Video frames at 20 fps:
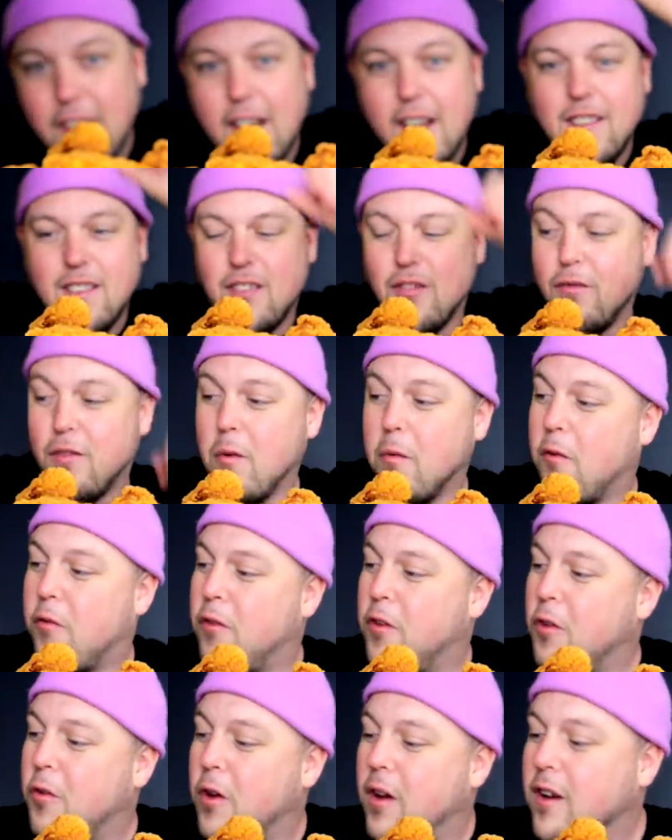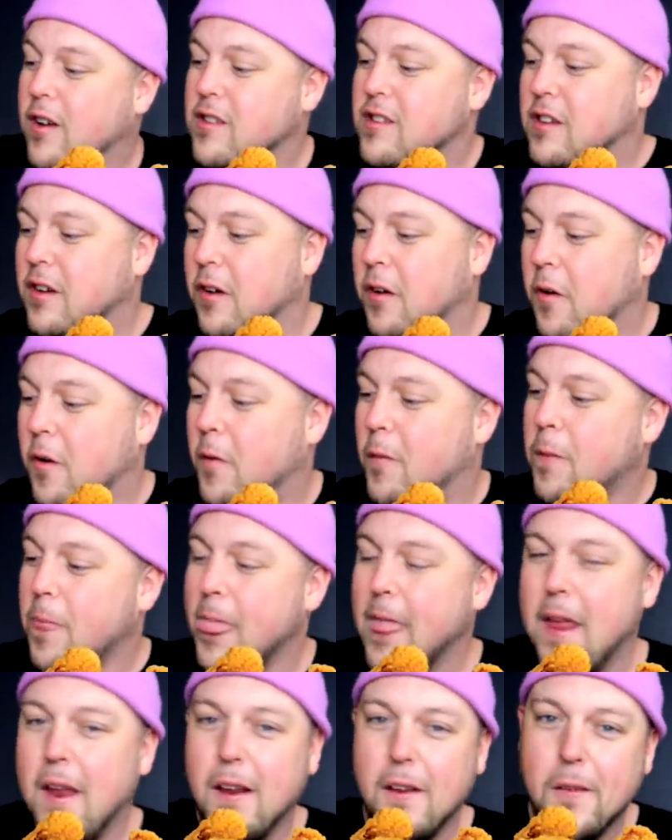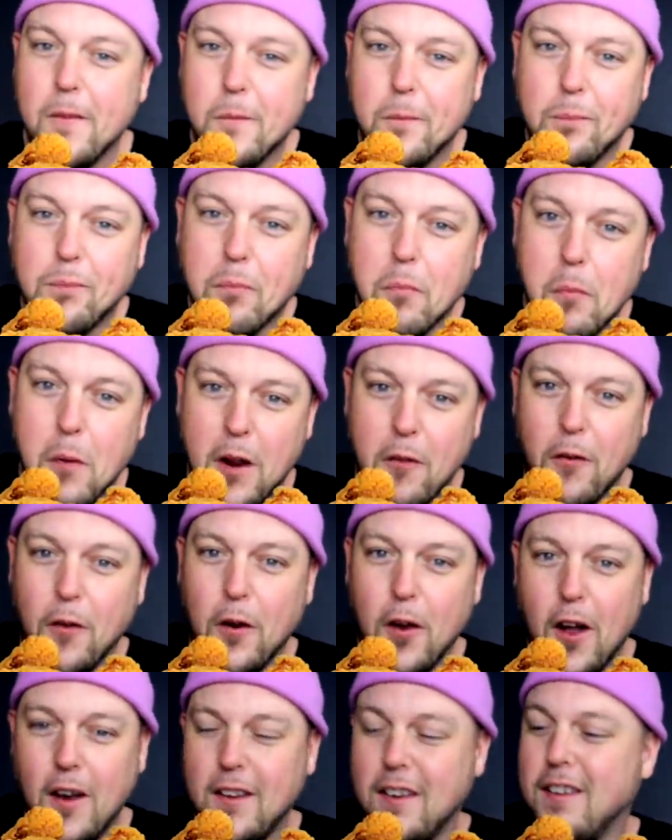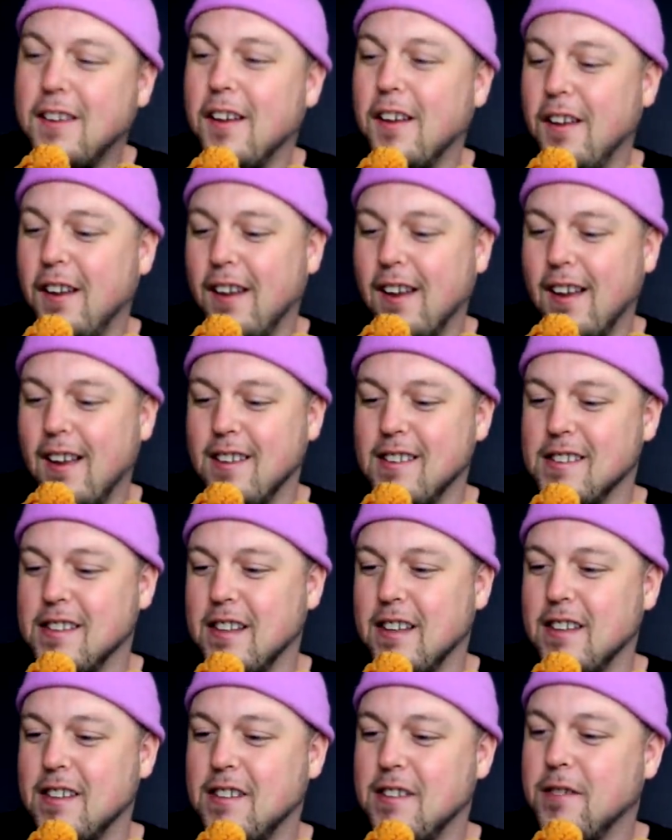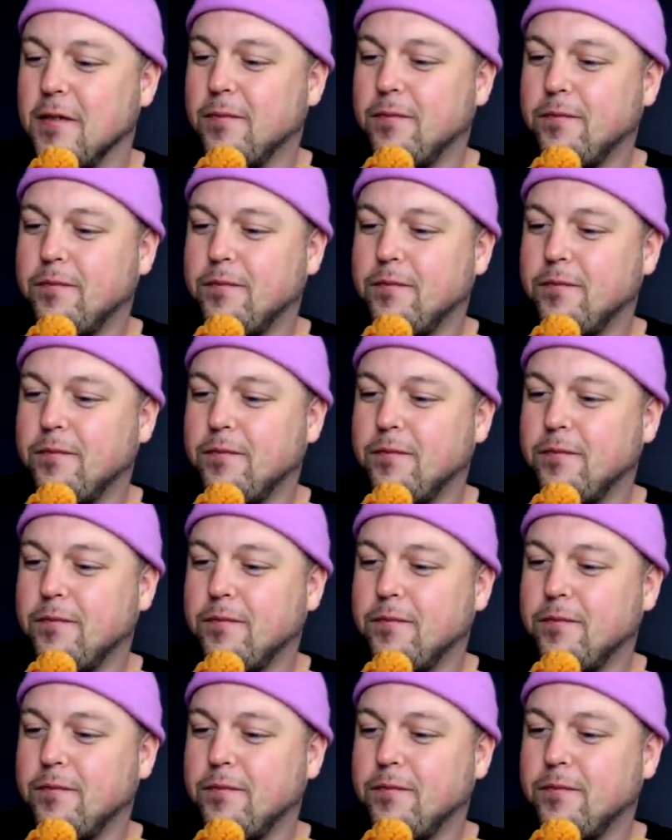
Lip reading: that's from a few years ago, but I forgot to tell you guys this.